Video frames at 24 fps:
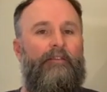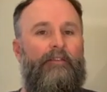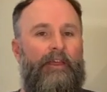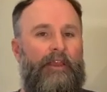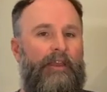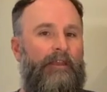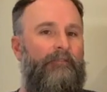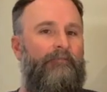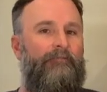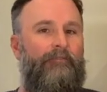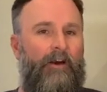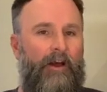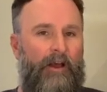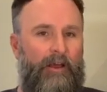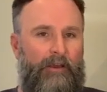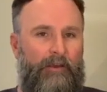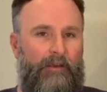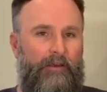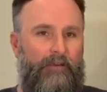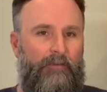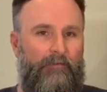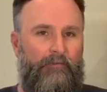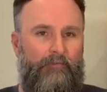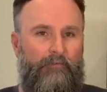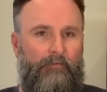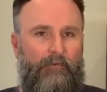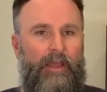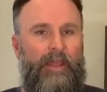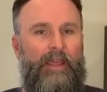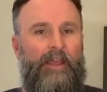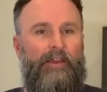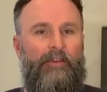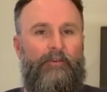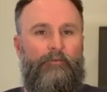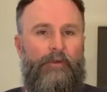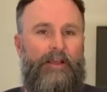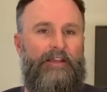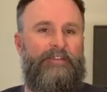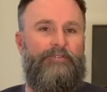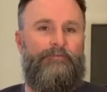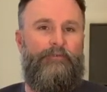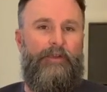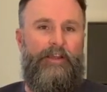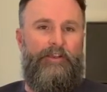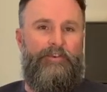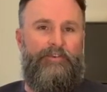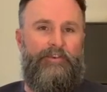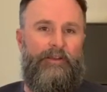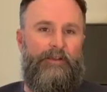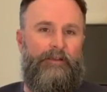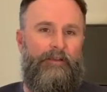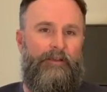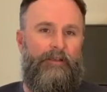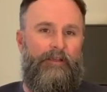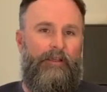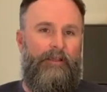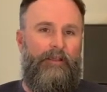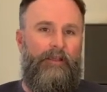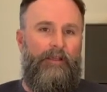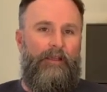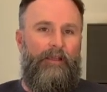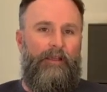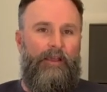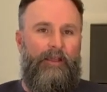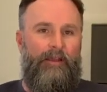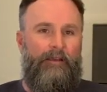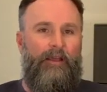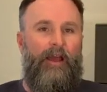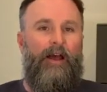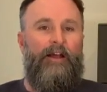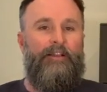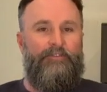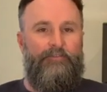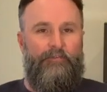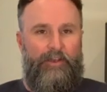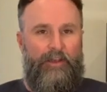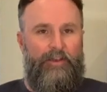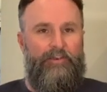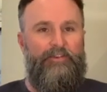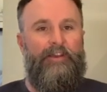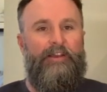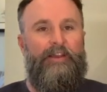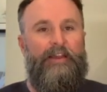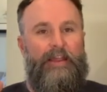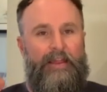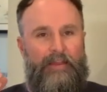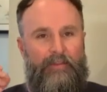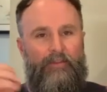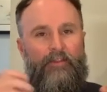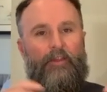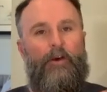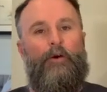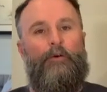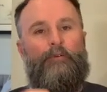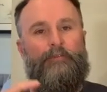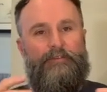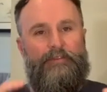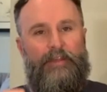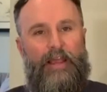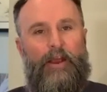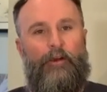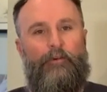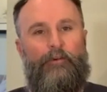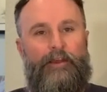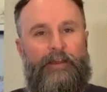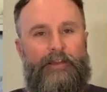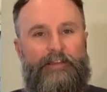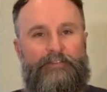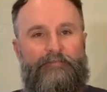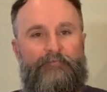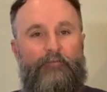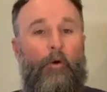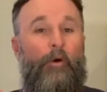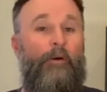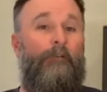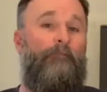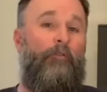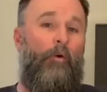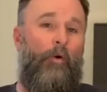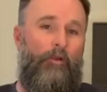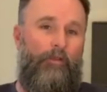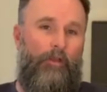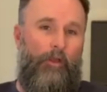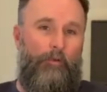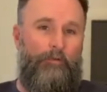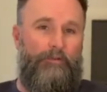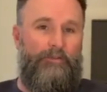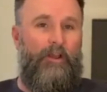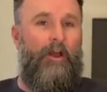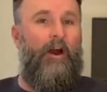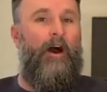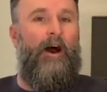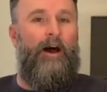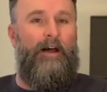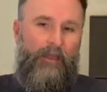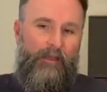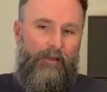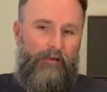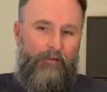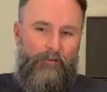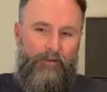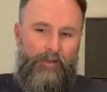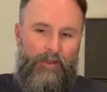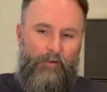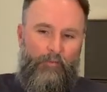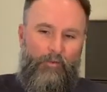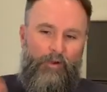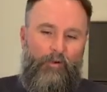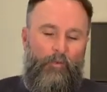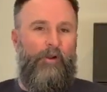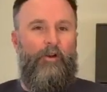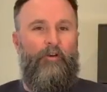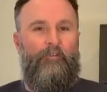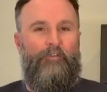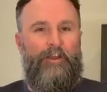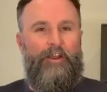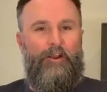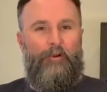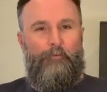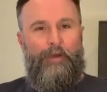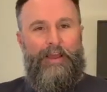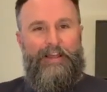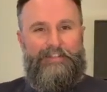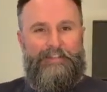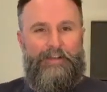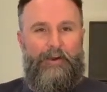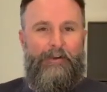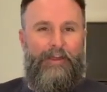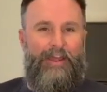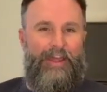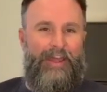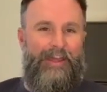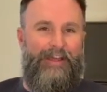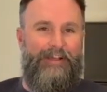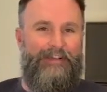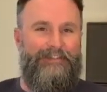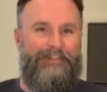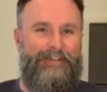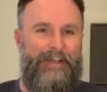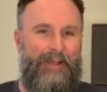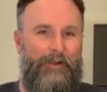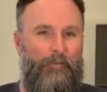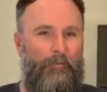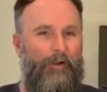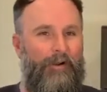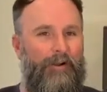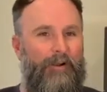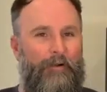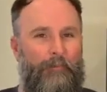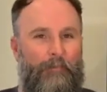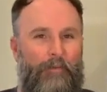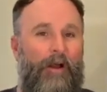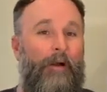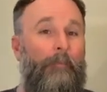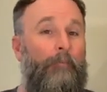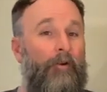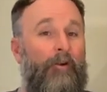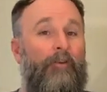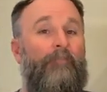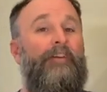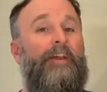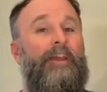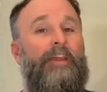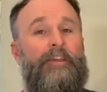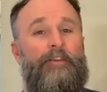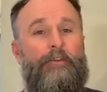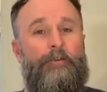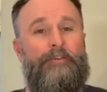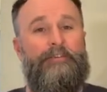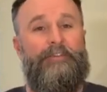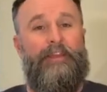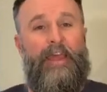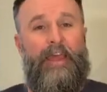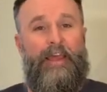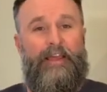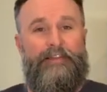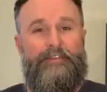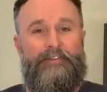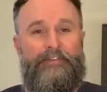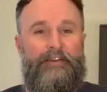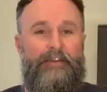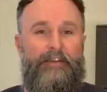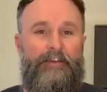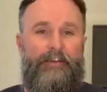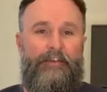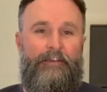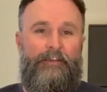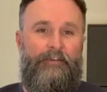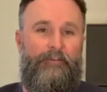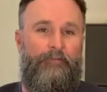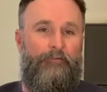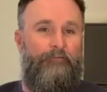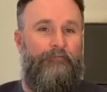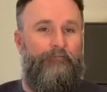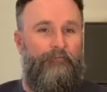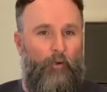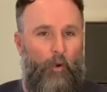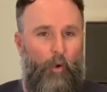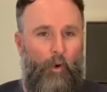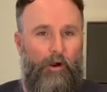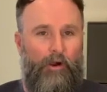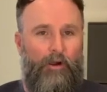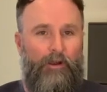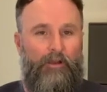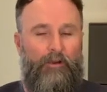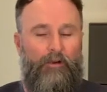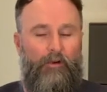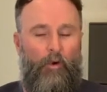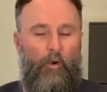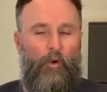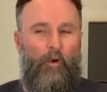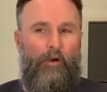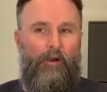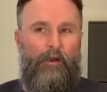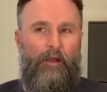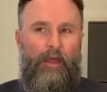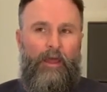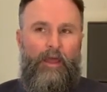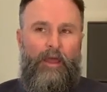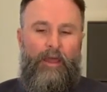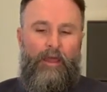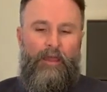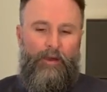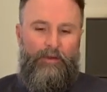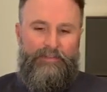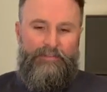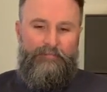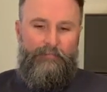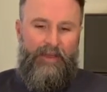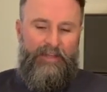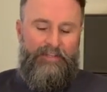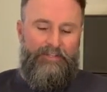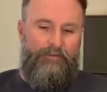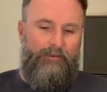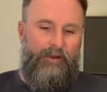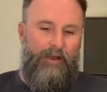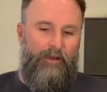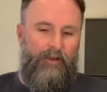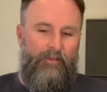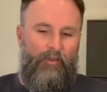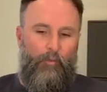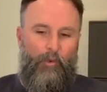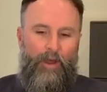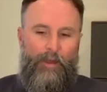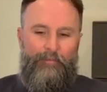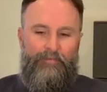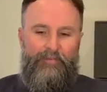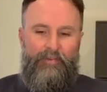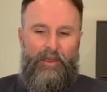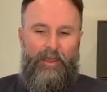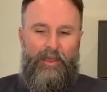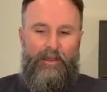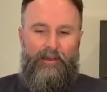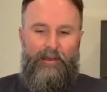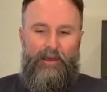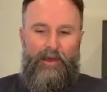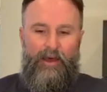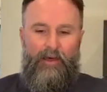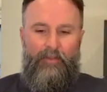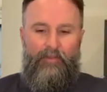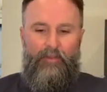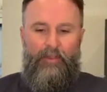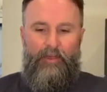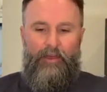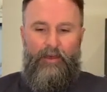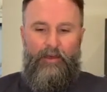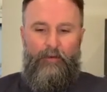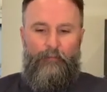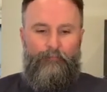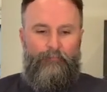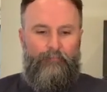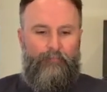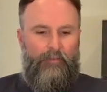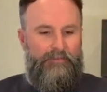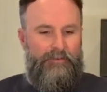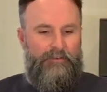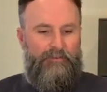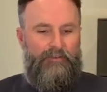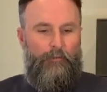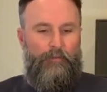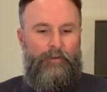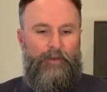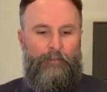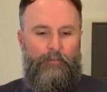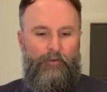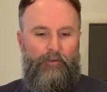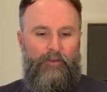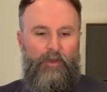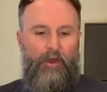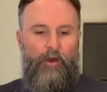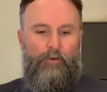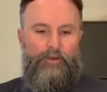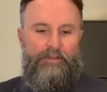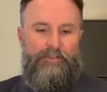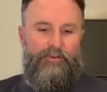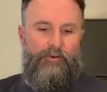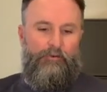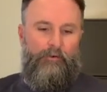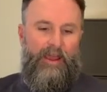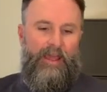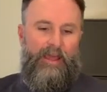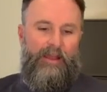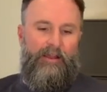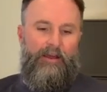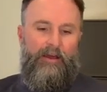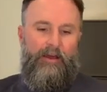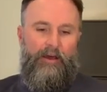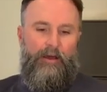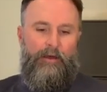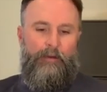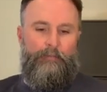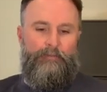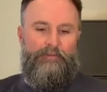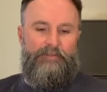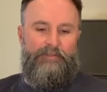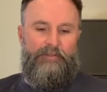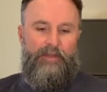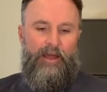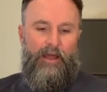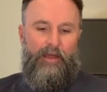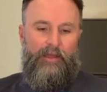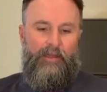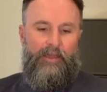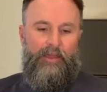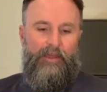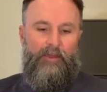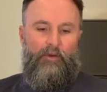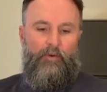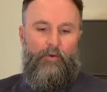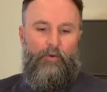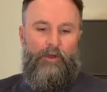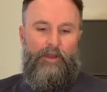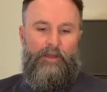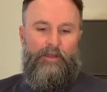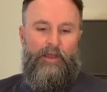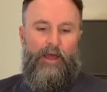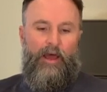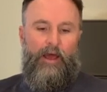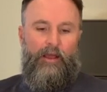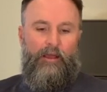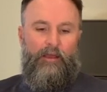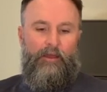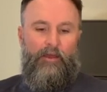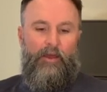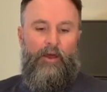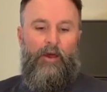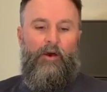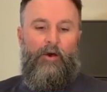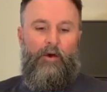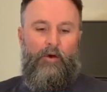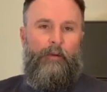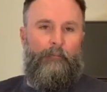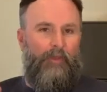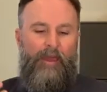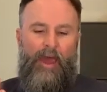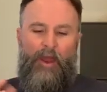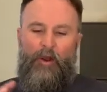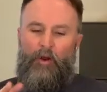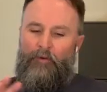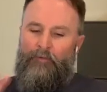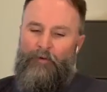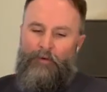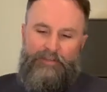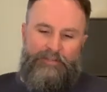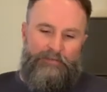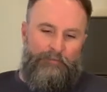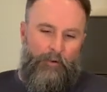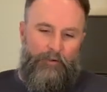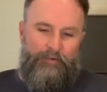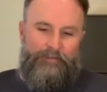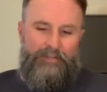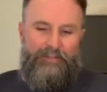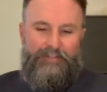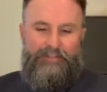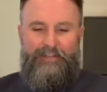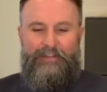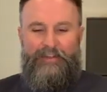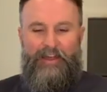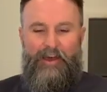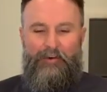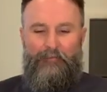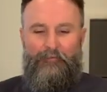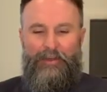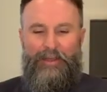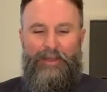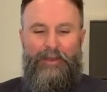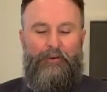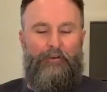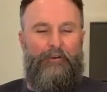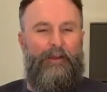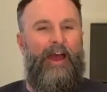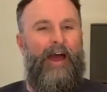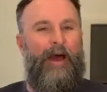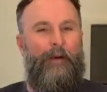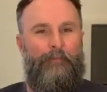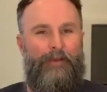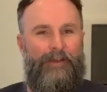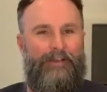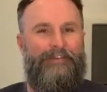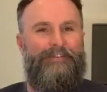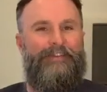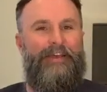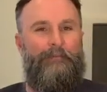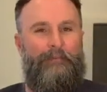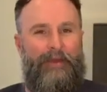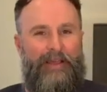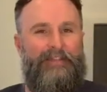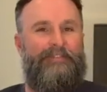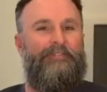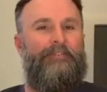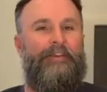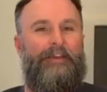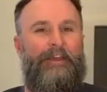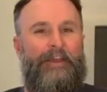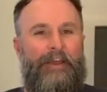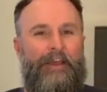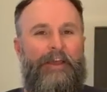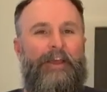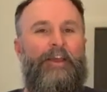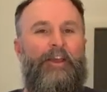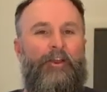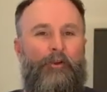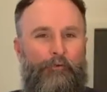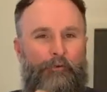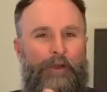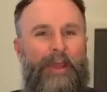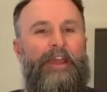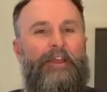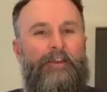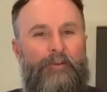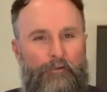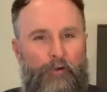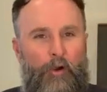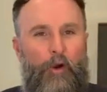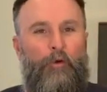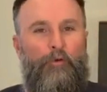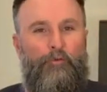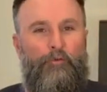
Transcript: then fund land restoration and conservation in those areas for, for those costs. Yeah, we're, we're over here raising our hands saying we're a perfect use case to fork or I was messing around on the website on the just so people know it's granthubs.gitcoin.co. I don't know if I was supposed to see that link or not, but it said basically create your